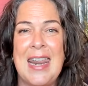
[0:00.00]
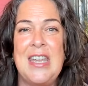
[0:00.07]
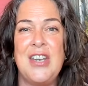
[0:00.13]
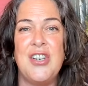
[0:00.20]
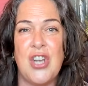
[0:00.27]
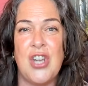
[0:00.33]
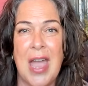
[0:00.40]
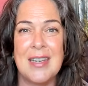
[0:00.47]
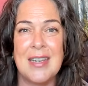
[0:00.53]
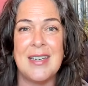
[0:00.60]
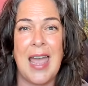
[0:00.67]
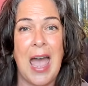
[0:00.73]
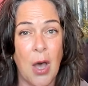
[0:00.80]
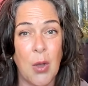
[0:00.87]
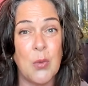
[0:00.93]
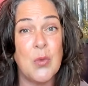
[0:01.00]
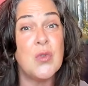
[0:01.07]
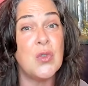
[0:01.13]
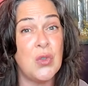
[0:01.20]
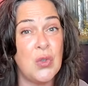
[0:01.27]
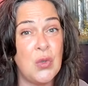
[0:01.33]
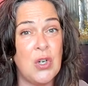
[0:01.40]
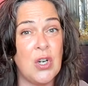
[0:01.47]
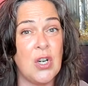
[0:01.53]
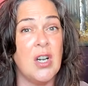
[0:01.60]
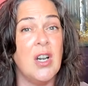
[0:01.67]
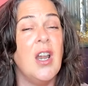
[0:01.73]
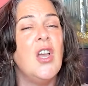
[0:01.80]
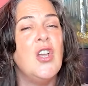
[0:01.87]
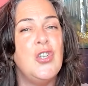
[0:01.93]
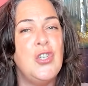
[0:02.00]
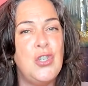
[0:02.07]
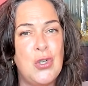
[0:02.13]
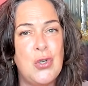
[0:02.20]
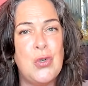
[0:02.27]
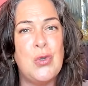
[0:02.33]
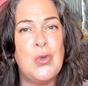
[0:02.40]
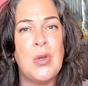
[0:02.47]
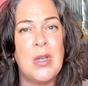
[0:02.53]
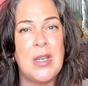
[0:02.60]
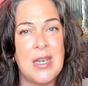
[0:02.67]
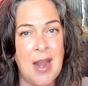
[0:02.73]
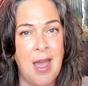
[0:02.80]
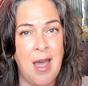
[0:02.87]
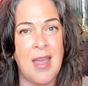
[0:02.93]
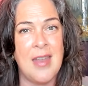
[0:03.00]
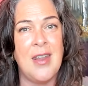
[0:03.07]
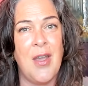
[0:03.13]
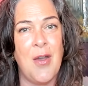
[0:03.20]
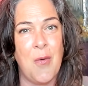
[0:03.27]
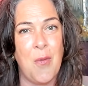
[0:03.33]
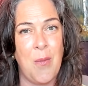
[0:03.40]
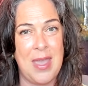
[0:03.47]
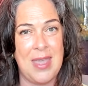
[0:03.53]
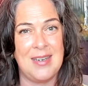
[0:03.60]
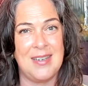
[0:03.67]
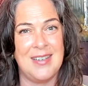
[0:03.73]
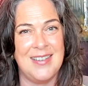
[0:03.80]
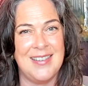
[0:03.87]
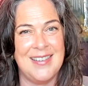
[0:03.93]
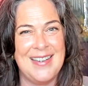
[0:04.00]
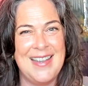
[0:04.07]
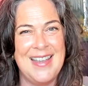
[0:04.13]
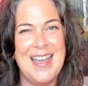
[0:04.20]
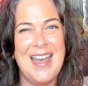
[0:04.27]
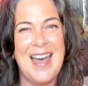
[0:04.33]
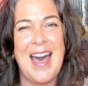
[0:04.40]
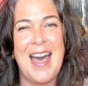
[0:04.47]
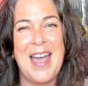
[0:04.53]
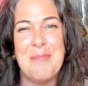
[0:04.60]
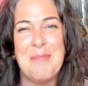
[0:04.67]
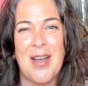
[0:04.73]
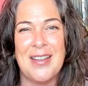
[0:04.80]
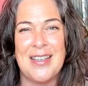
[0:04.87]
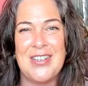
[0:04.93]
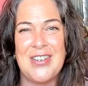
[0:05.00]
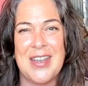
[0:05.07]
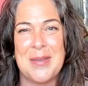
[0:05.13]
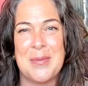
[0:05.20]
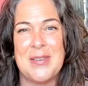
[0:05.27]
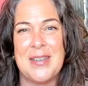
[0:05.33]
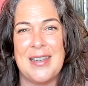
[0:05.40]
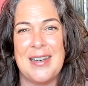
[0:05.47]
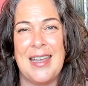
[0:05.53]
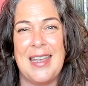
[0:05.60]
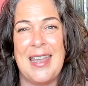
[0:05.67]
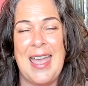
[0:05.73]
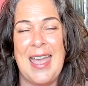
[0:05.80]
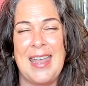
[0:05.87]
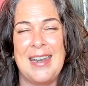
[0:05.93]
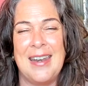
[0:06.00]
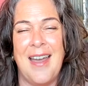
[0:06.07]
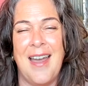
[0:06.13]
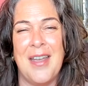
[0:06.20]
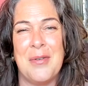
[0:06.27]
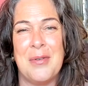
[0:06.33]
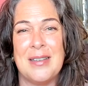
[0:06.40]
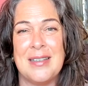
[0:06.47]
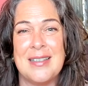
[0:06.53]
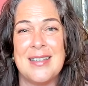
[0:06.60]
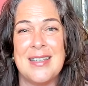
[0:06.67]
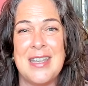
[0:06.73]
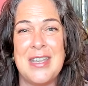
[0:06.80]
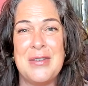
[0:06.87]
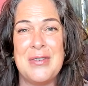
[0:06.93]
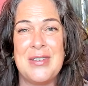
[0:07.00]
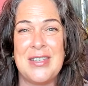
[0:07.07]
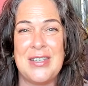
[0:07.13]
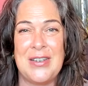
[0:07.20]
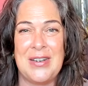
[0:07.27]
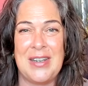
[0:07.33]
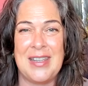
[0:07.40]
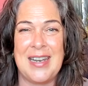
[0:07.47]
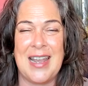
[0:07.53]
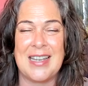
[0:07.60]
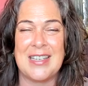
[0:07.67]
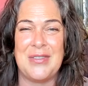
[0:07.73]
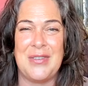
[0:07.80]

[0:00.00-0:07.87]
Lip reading: it checked out sooner. Do not wait. I'm Molly Jacobson. Again, I will see you soon in the next